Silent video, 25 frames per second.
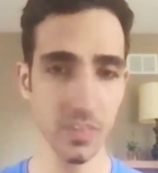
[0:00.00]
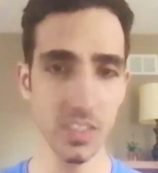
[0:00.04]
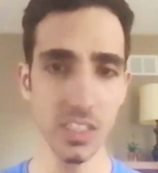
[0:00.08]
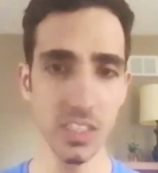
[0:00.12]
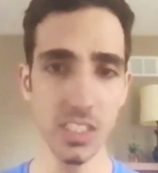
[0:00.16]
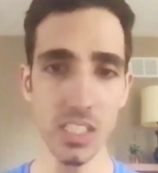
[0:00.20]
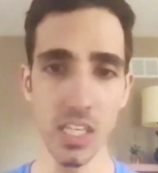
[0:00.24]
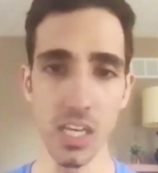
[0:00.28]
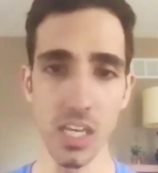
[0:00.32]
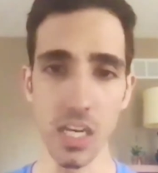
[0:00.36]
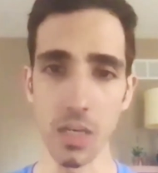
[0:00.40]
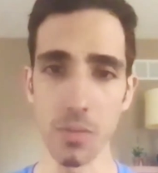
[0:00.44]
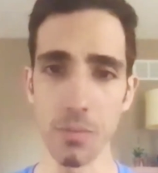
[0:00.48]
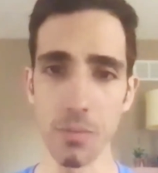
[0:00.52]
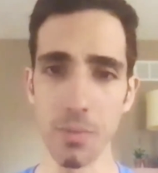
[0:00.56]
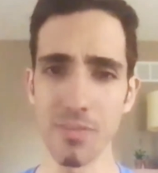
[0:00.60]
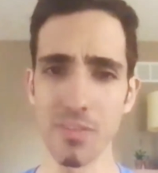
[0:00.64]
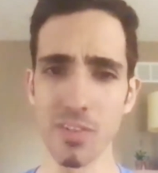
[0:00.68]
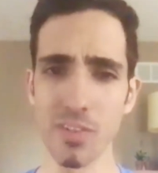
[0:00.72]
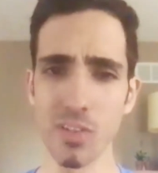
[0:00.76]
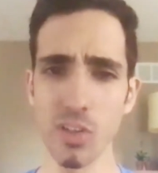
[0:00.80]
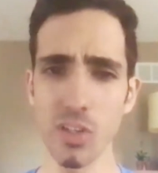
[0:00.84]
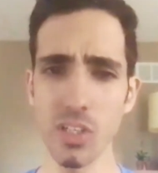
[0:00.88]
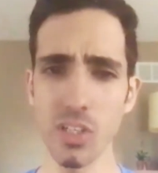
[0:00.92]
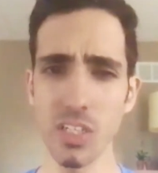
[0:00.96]
If
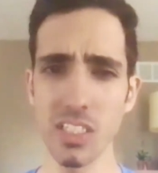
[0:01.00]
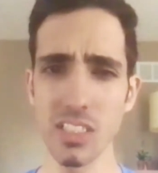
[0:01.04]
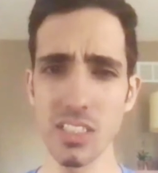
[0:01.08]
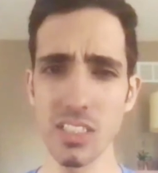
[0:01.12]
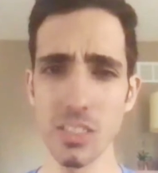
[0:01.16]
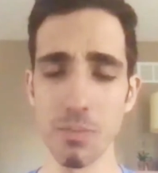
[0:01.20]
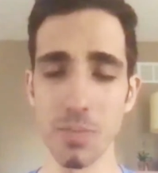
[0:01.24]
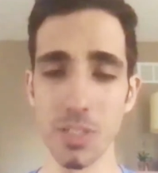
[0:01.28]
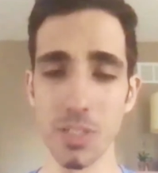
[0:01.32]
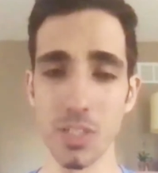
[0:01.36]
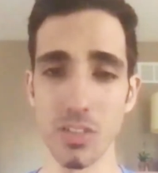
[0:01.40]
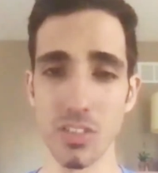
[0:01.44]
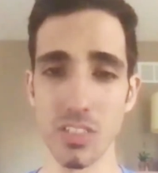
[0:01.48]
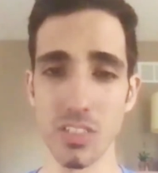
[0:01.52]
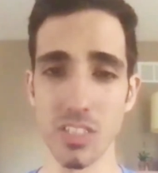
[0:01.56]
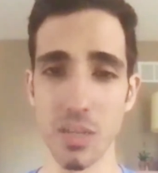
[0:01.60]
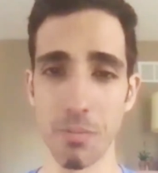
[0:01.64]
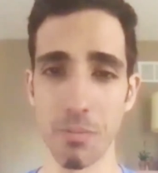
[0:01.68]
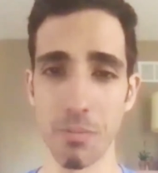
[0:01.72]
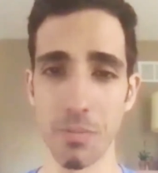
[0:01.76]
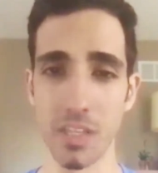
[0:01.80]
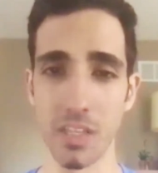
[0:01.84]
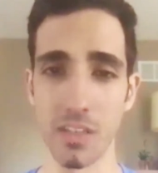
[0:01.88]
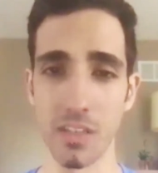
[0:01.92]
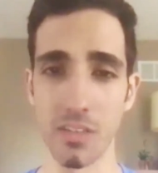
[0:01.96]
you're looking to build
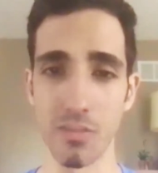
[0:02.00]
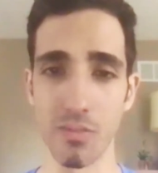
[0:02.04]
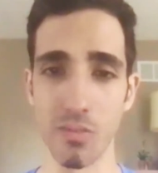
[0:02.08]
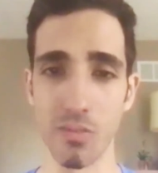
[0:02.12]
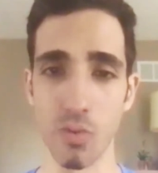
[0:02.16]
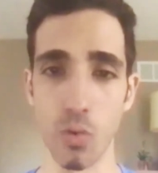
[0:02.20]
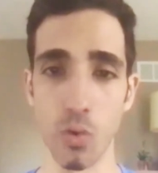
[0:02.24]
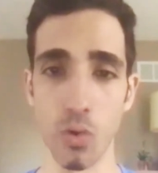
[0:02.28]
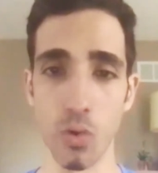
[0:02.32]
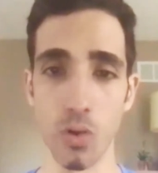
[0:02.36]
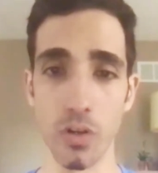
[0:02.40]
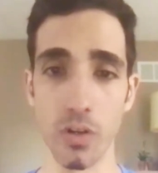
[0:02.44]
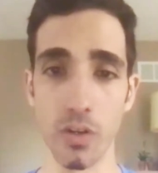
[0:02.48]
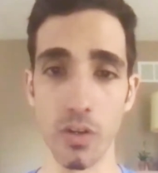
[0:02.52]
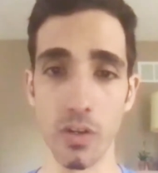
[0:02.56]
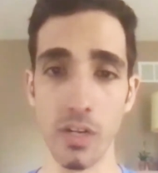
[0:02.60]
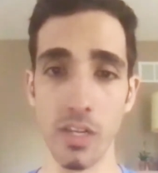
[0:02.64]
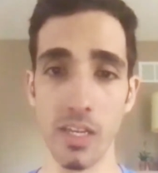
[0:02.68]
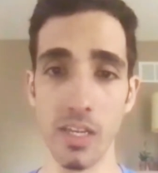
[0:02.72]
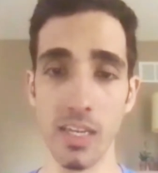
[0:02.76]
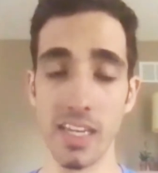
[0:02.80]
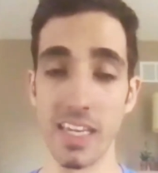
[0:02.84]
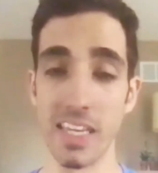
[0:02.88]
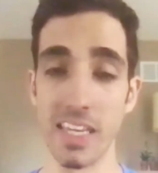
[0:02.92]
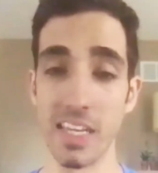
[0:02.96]
something for
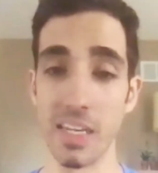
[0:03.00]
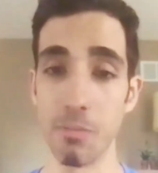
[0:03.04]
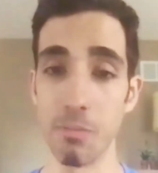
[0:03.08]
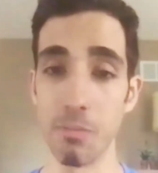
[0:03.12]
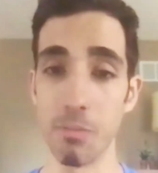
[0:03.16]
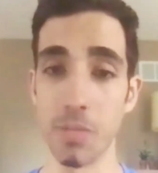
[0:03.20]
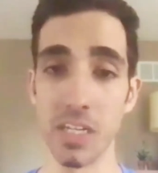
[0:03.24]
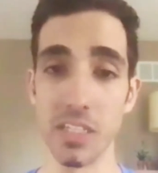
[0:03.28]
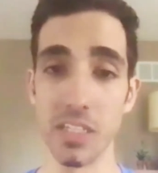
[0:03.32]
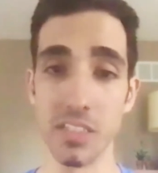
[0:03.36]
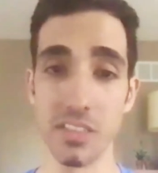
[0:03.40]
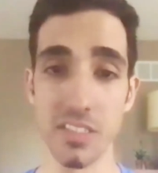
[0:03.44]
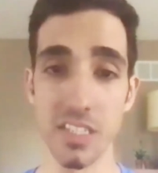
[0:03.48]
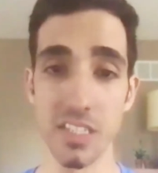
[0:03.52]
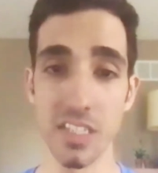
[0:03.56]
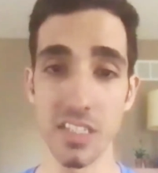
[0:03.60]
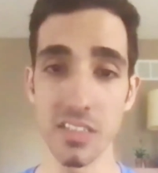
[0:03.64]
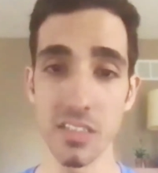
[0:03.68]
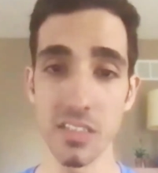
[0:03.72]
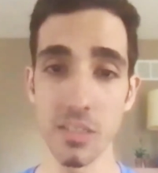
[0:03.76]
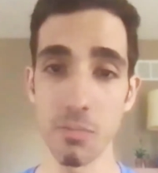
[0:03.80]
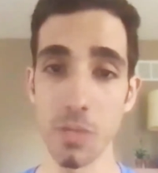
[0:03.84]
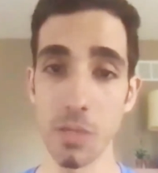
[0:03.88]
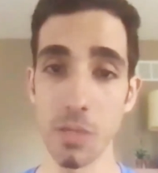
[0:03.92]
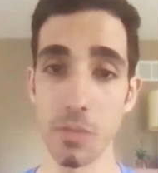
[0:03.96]
an embedded
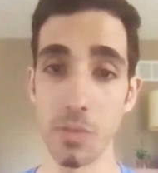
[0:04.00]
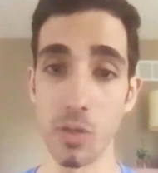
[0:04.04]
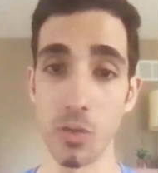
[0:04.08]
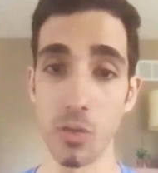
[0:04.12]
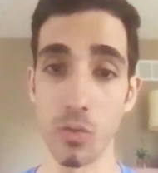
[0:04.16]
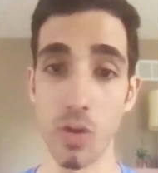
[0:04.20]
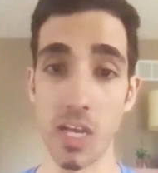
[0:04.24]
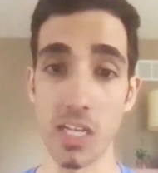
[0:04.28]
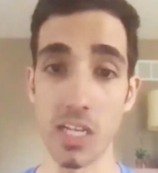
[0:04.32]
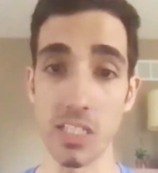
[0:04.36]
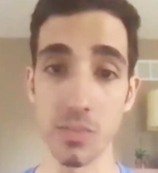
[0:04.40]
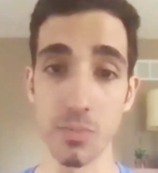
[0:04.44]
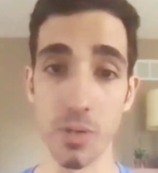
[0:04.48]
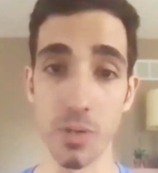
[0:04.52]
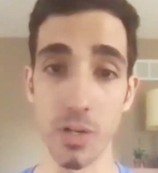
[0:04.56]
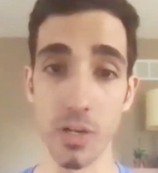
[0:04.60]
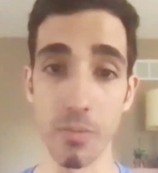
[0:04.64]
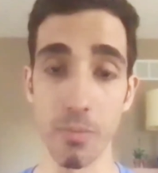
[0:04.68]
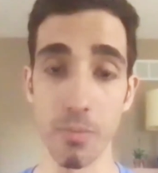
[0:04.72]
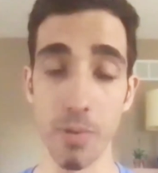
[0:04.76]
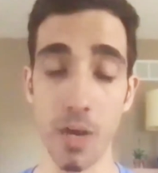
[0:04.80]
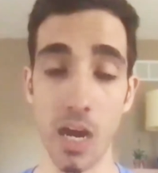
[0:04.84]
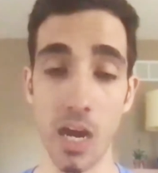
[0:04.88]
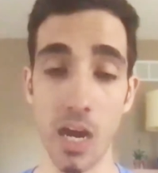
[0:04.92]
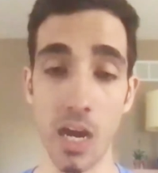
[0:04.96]
system, maybe a Raspberry
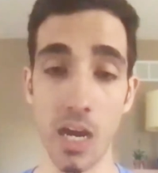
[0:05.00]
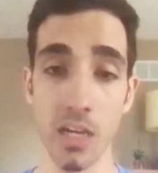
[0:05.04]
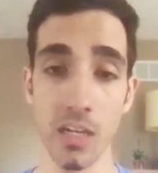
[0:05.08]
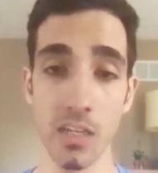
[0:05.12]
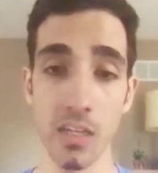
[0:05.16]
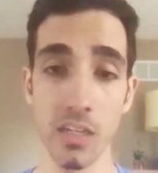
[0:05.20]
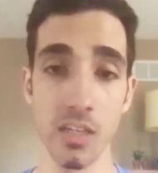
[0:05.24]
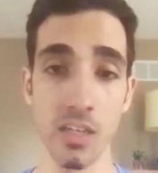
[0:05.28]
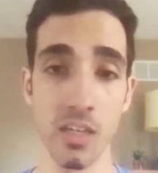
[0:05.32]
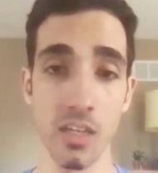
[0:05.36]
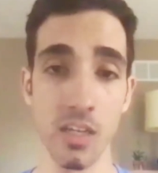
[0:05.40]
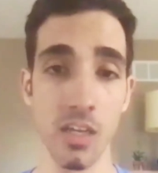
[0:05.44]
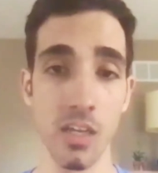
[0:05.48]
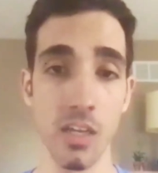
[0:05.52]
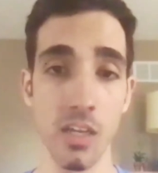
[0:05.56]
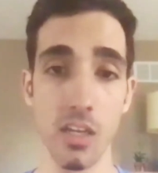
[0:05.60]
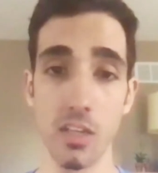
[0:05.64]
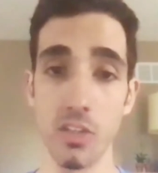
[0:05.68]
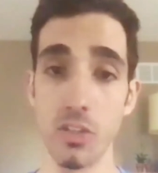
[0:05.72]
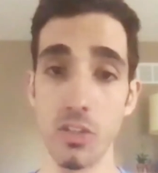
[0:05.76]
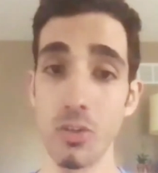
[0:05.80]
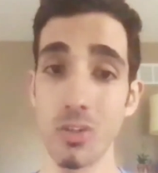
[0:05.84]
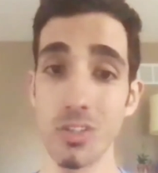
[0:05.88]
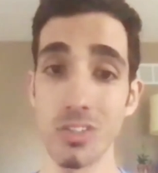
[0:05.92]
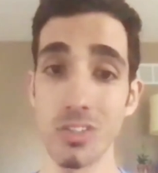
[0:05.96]
Pi,
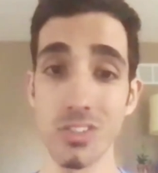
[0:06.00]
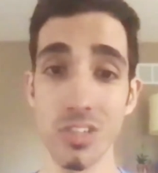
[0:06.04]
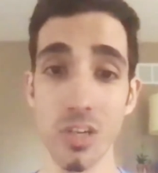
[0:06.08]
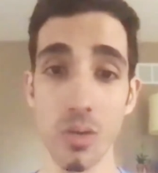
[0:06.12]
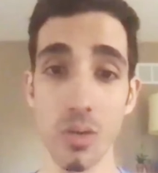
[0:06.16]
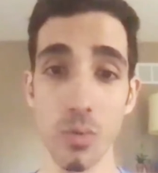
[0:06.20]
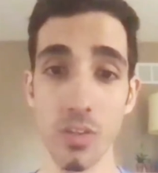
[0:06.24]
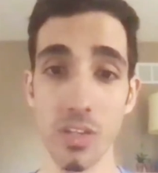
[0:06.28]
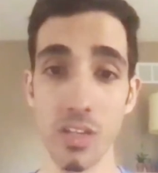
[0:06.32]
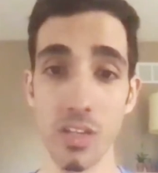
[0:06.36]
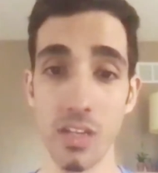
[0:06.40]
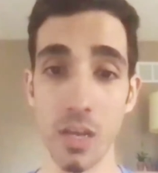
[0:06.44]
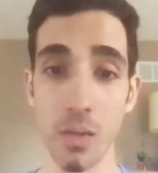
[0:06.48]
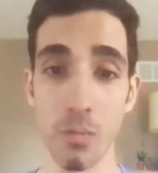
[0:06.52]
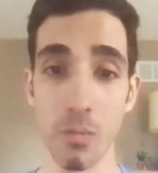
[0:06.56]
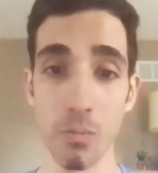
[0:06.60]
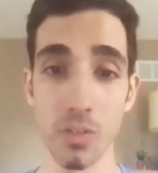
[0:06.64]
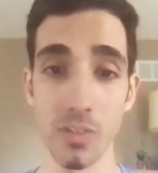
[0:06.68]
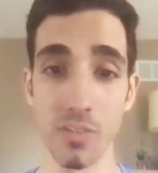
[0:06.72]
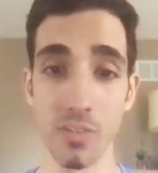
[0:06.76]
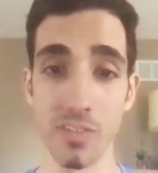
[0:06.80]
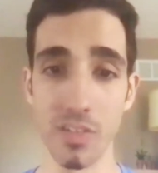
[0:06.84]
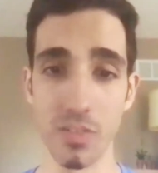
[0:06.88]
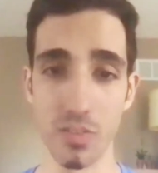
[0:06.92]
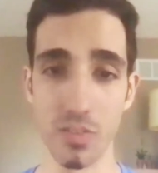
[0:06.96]
you could start with a number
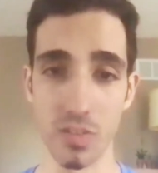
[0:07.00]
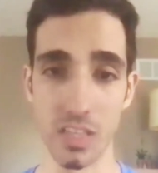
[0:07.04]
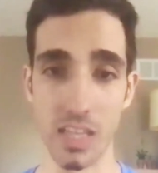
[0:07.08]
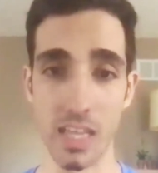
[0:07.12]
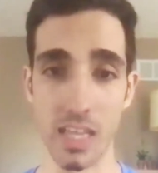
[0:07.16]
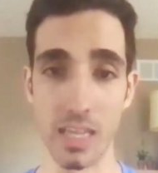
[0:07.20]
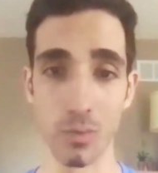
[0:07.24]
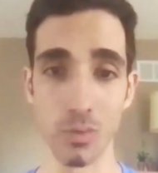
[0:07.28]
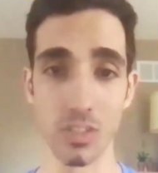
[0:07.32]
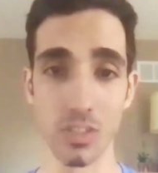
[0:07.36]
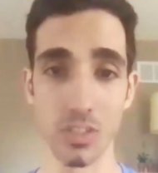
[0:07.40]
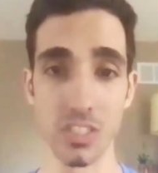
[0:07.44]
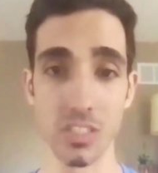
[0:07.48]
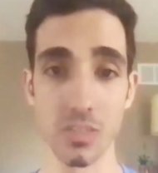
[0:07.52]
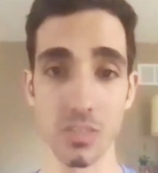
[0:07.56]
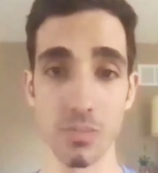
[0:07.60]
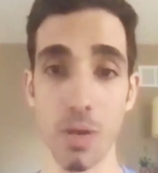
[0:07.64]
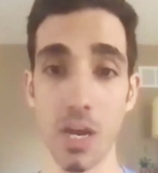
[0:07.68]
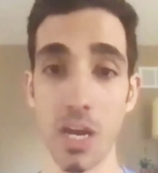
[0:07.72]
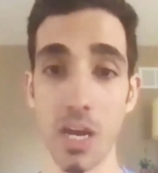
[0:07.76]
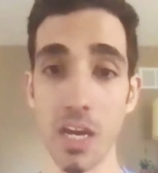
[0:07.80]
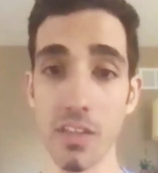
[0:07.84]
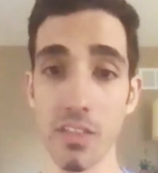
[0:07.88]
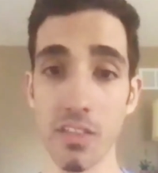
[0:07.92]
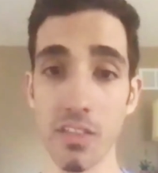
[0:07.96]
of different languages,
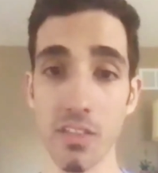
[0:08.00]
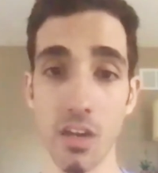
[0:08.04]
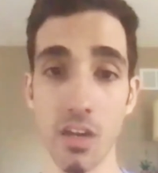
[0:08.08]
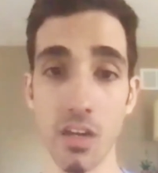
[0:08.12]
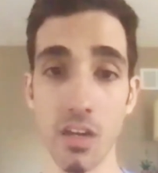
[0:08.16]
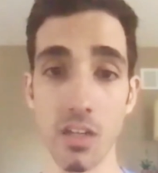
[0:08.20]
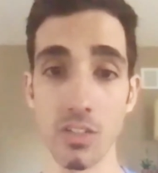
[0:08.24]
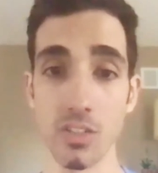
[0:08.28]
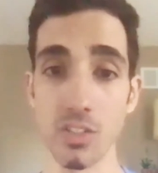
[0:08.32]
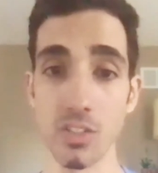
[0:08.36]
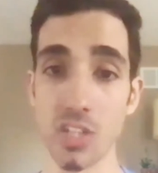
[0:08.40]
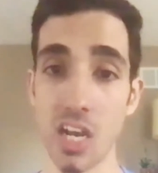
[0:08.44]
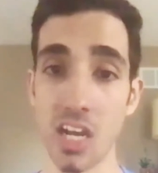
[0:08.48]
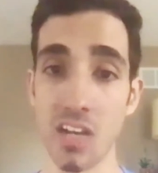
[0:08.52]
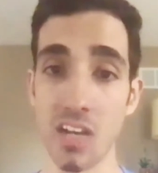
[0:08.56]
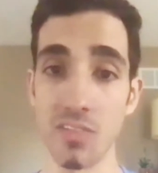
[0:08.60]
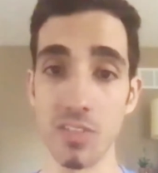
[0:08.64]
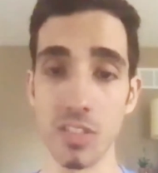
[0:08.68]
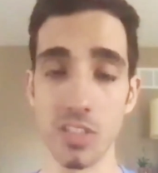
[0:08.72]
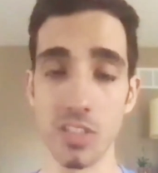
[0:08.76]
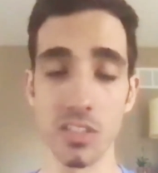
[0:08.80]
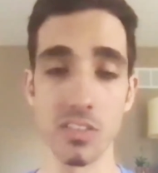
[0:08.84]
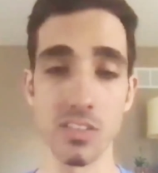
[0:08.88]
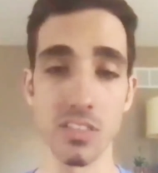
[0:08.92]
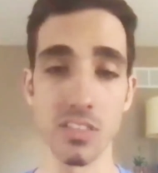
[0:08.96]
Python,
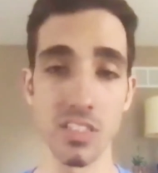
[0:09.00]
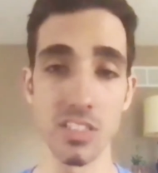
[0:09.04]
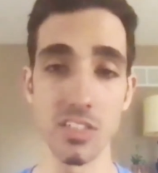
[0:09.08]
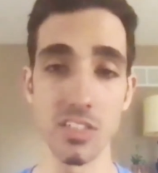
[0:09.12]
Java, C#.